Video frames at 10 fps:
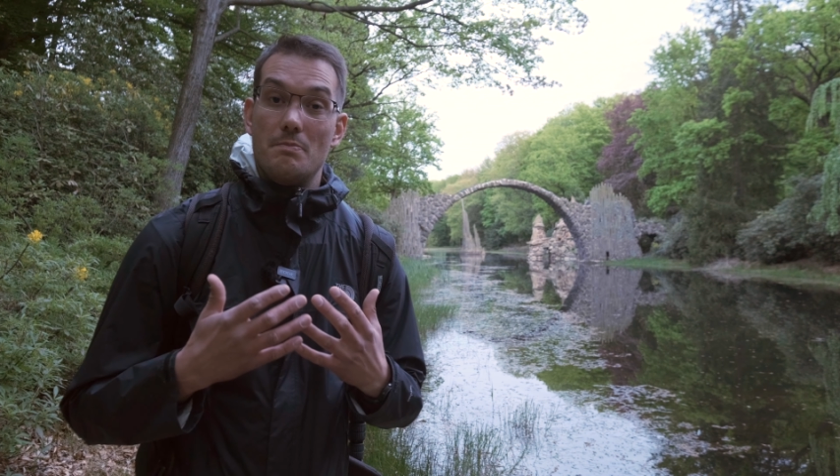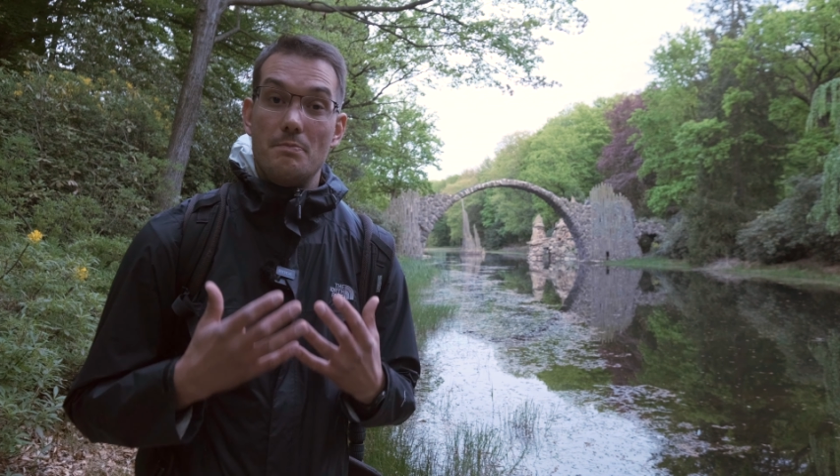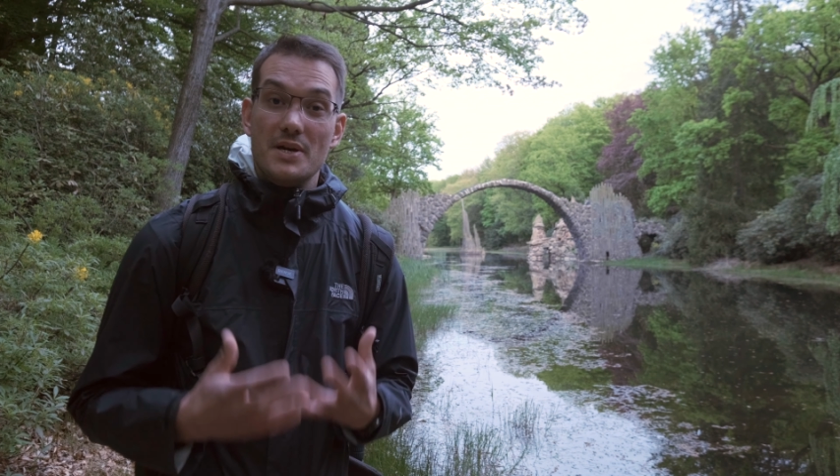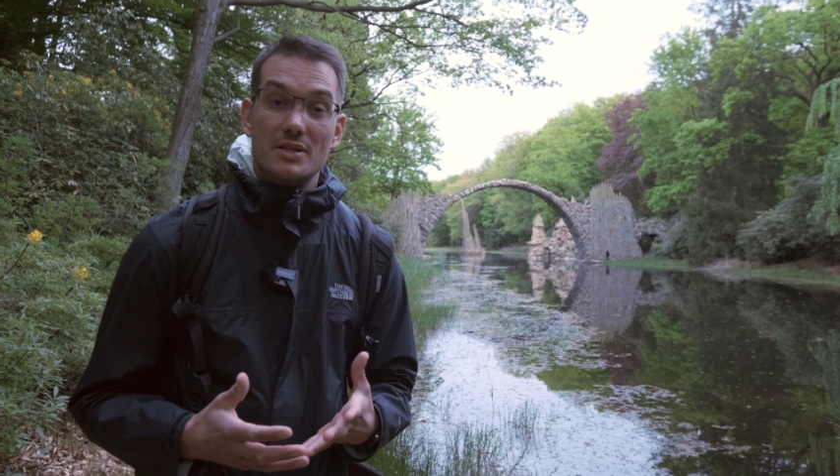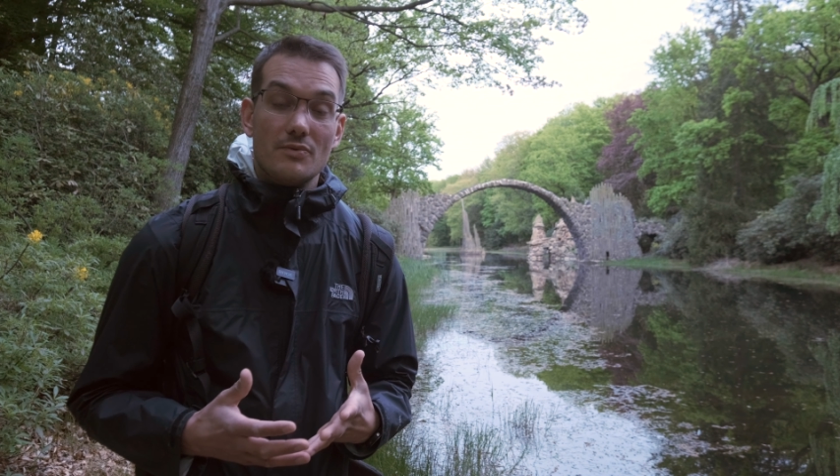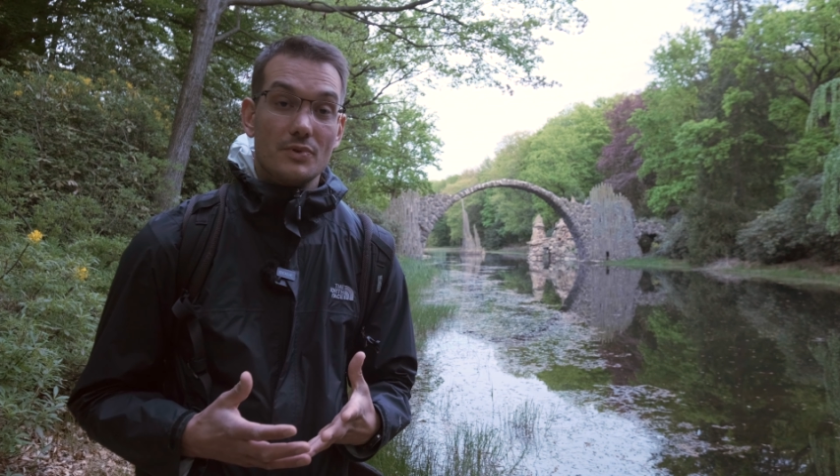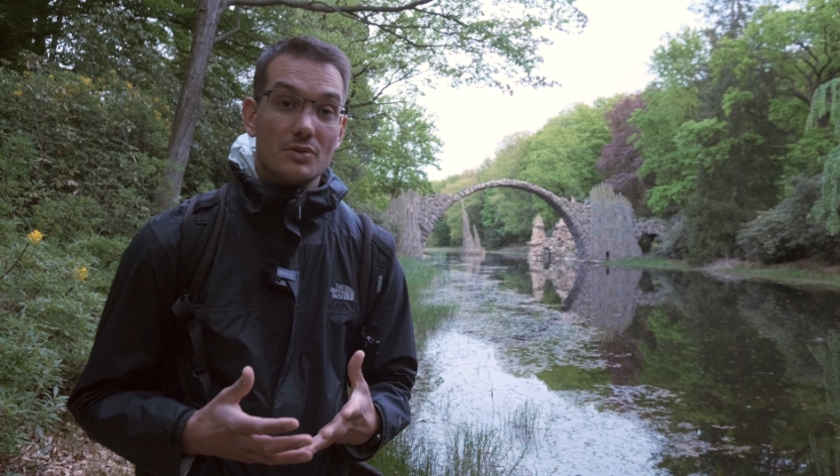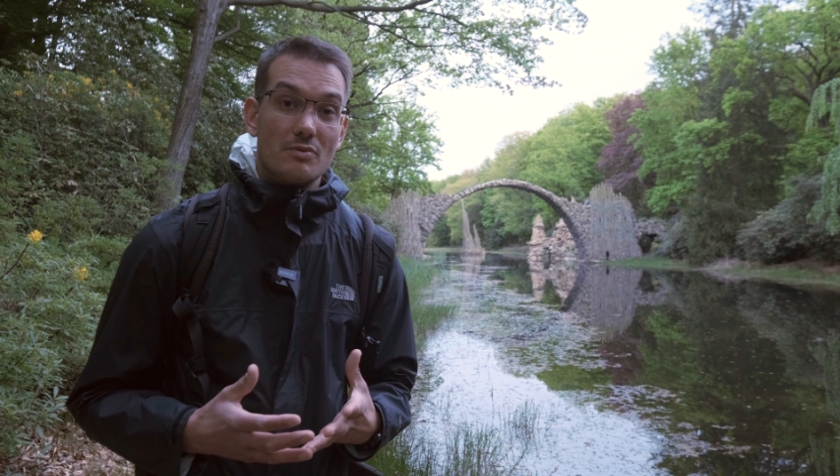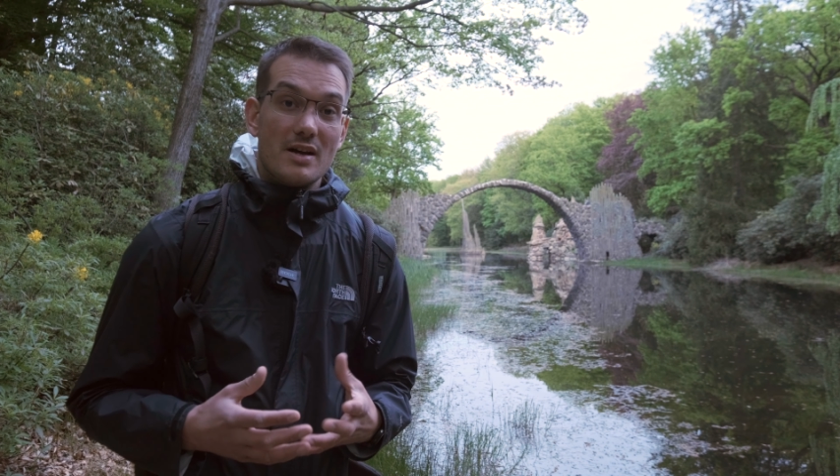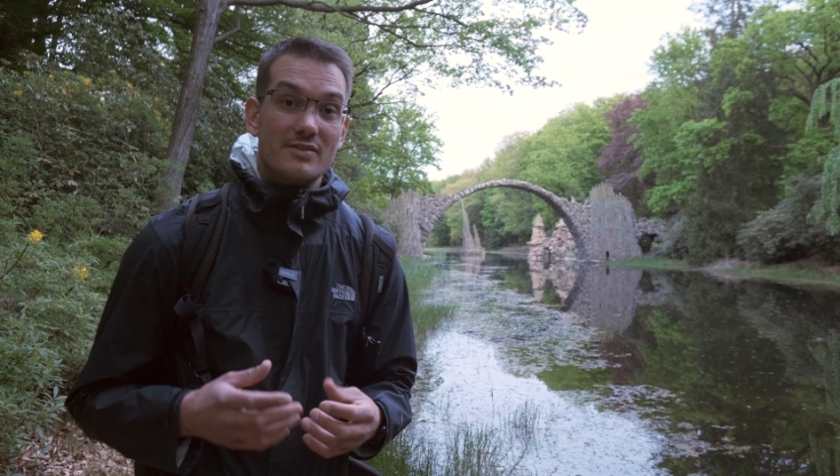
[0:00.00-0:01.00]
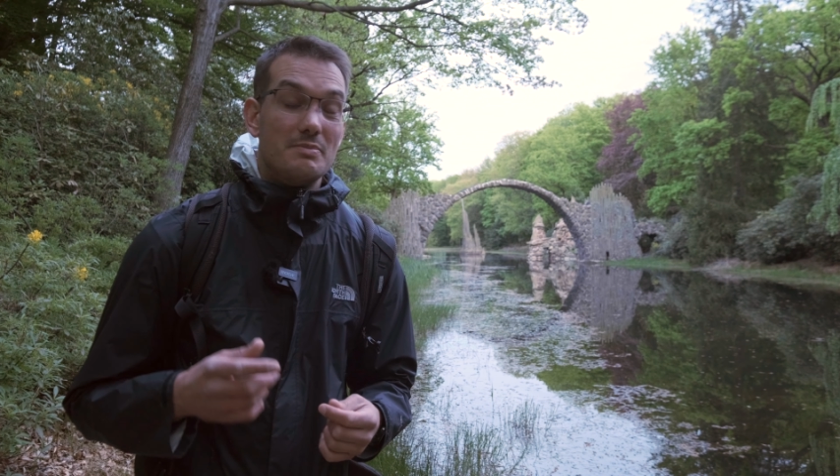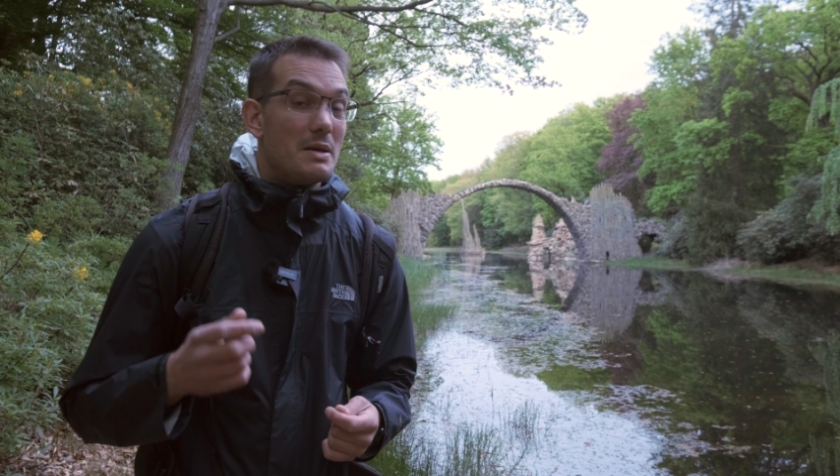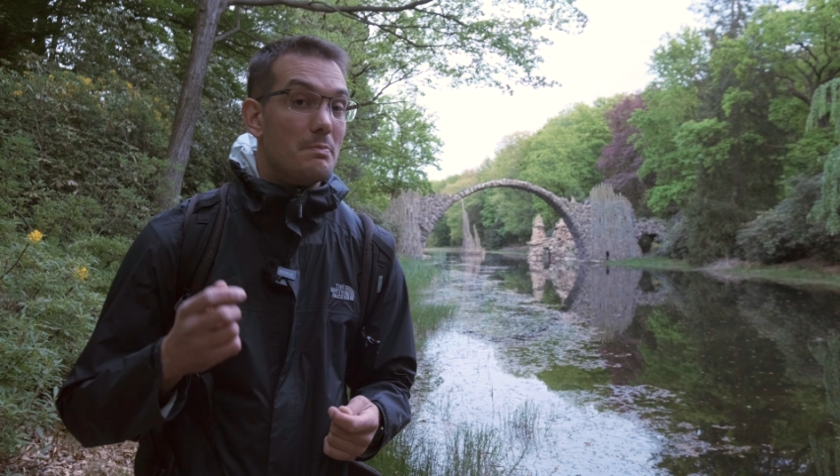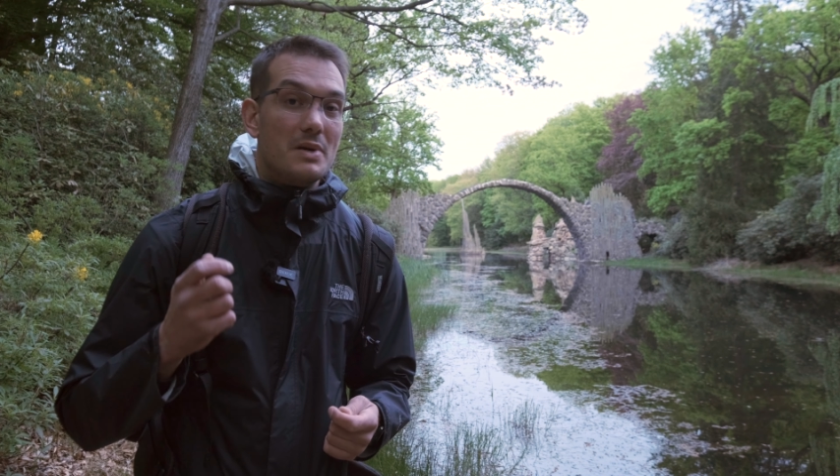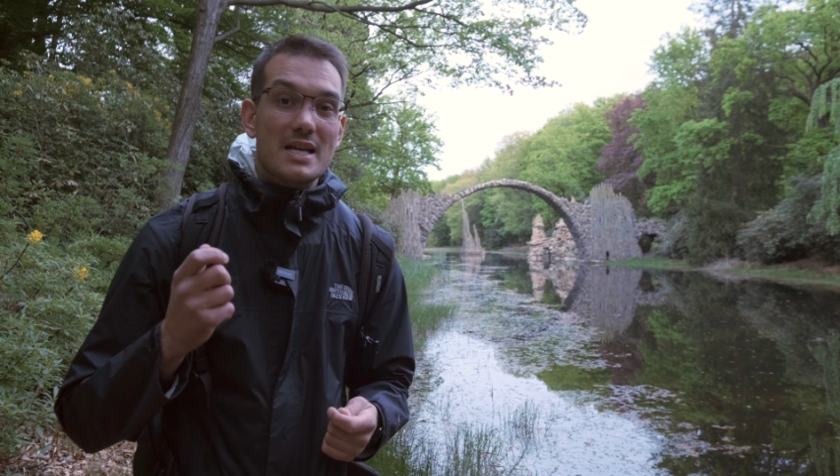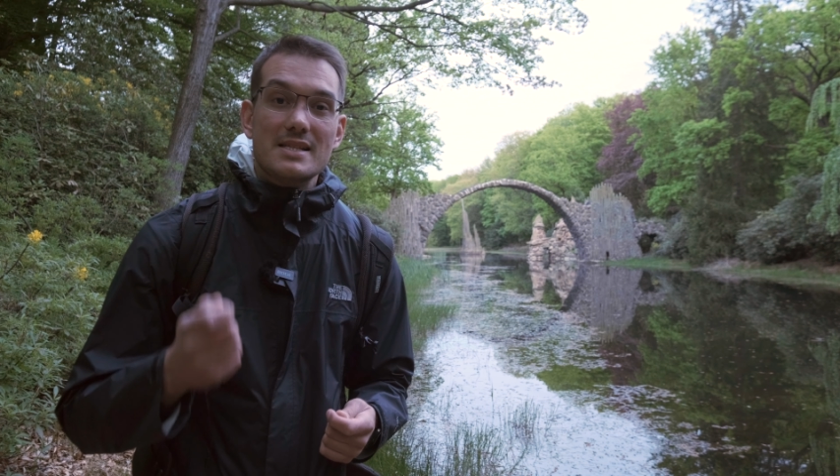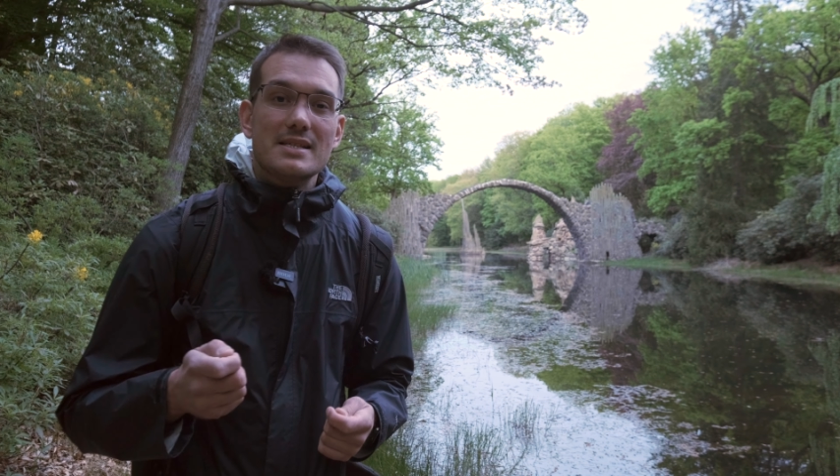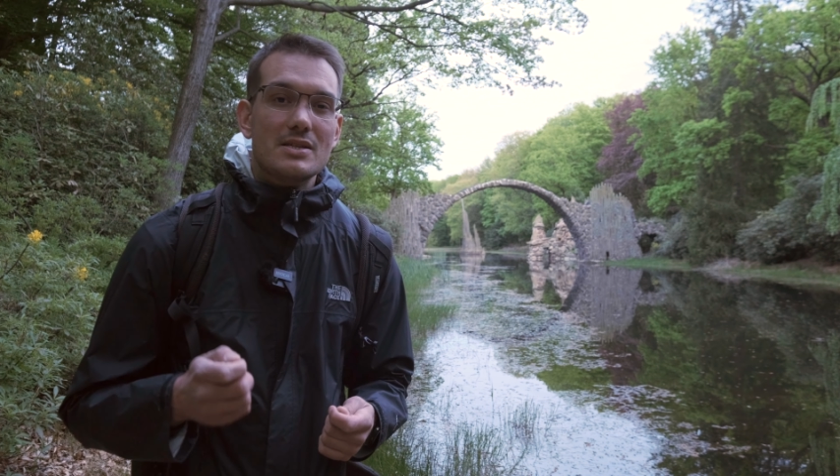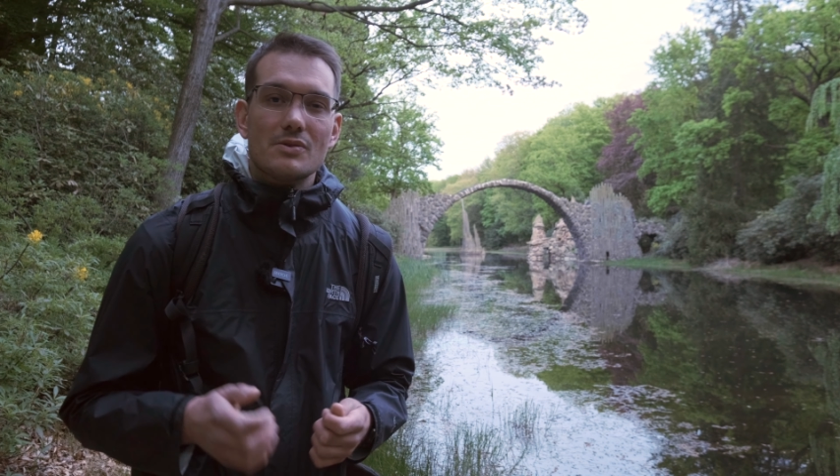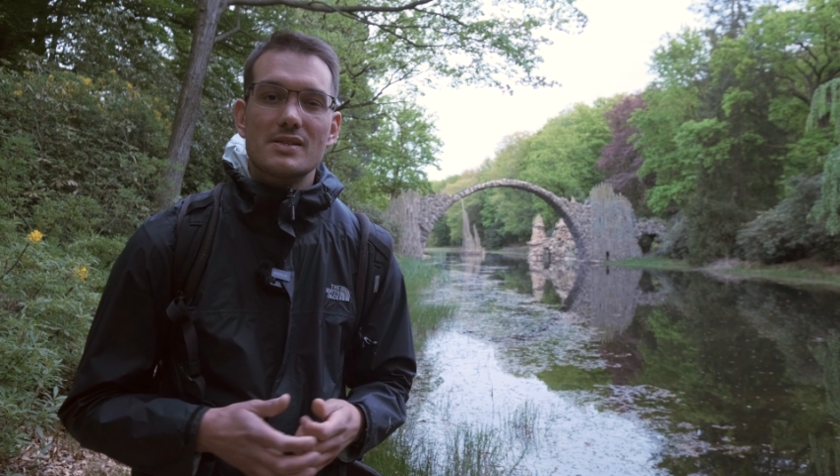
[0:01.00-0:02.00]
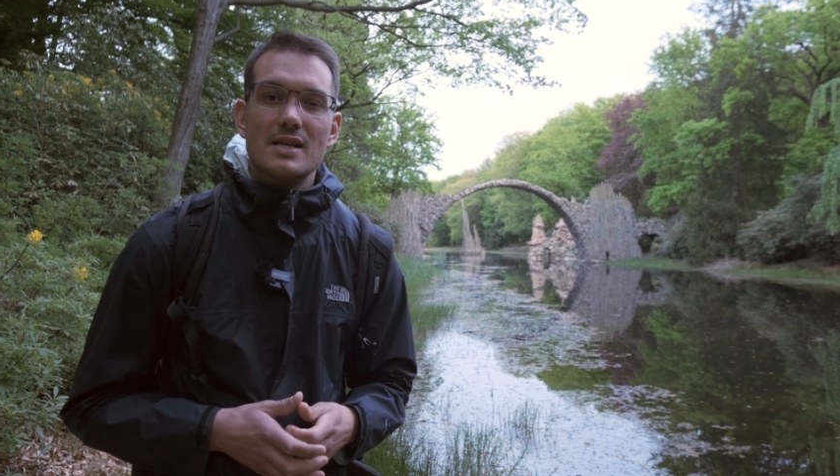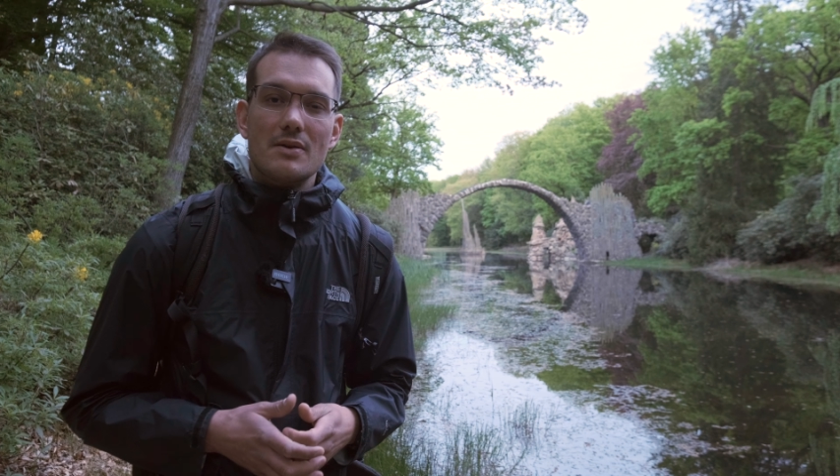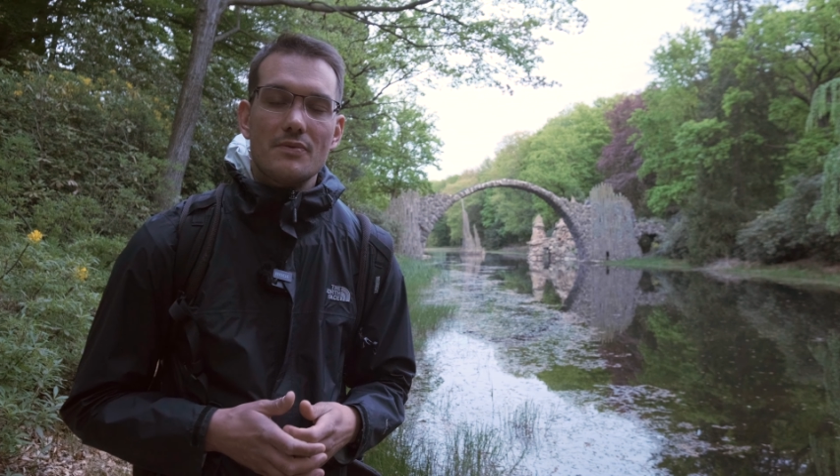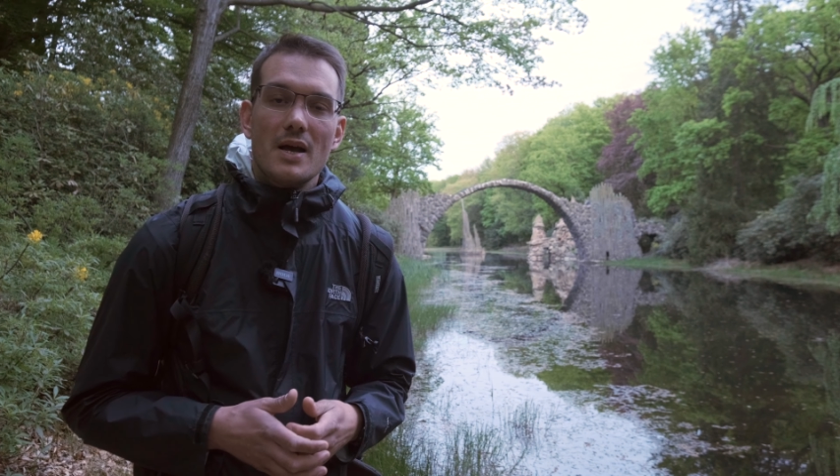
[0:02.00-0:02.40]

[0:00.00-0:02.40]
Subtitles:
better photographs by placing yourself